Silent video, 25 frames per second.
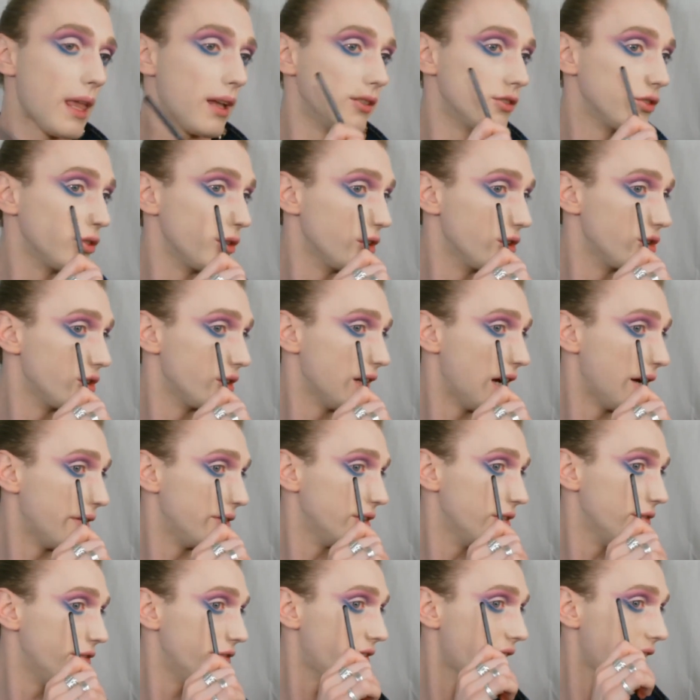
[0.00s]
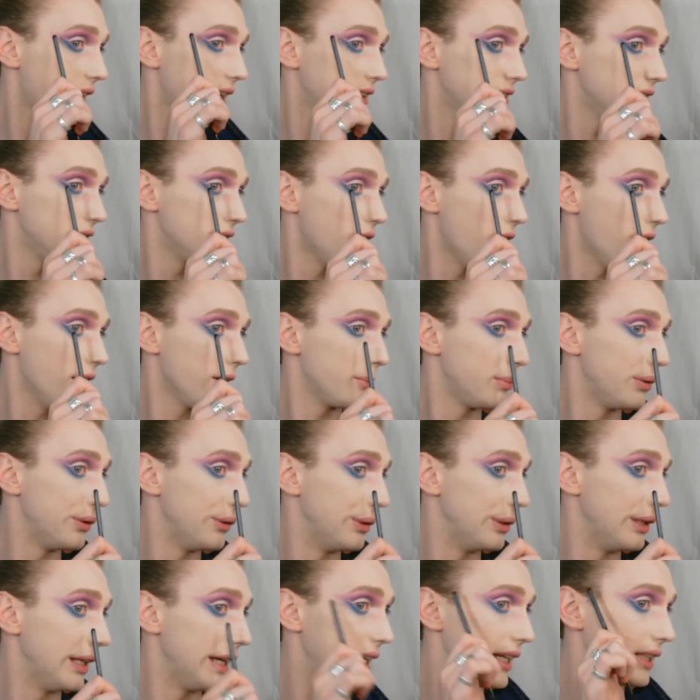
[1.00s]
So you should have a defined dark blue
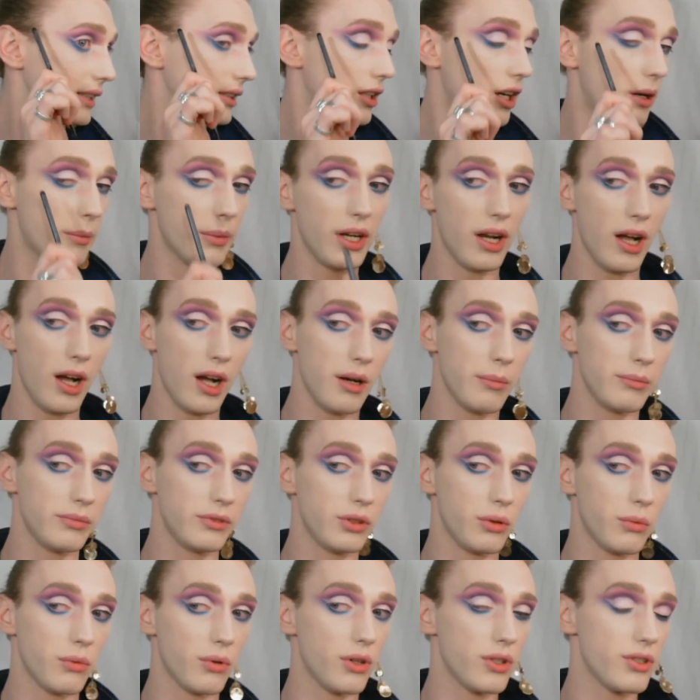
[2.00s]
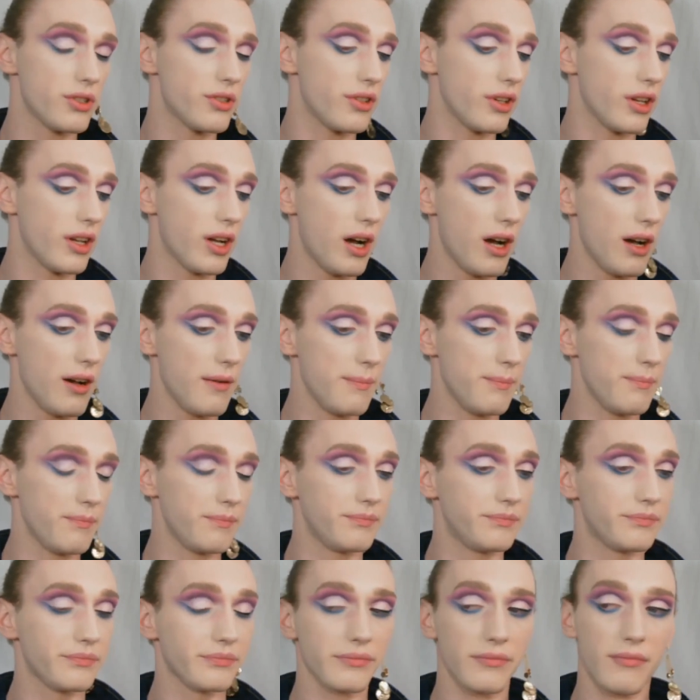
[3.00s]
line coming up towards the cut. You
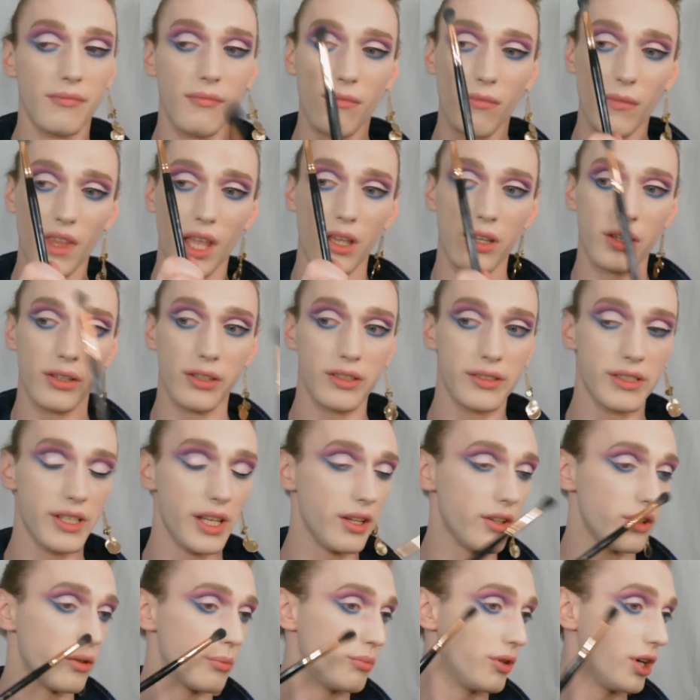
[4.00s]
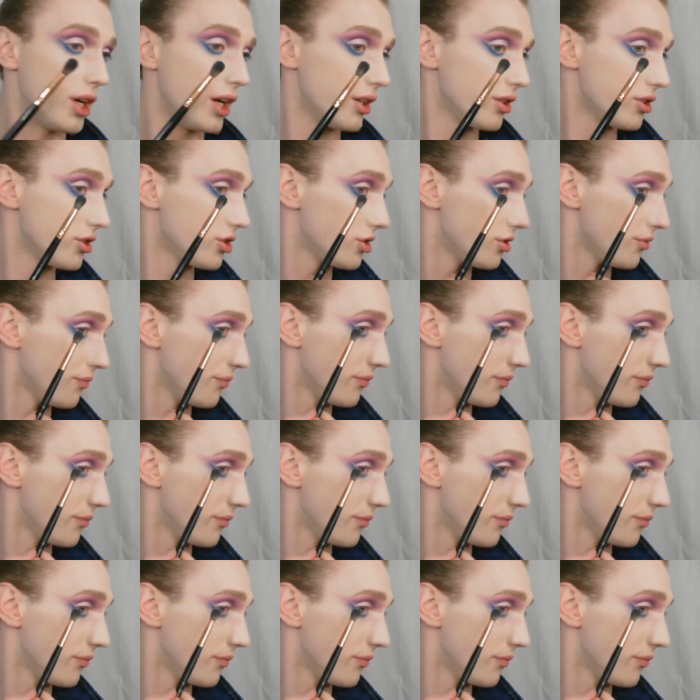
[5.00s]
take your brush